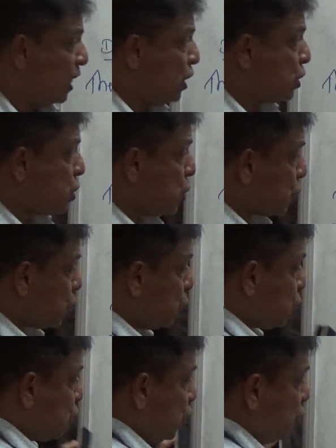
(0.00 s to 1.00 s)
0
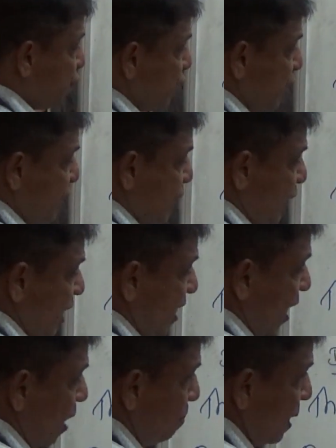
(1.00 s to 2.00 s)
to infinity
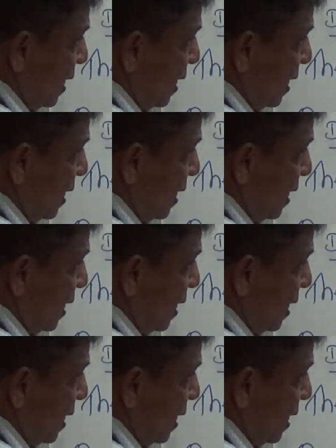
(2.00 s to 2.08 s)
can be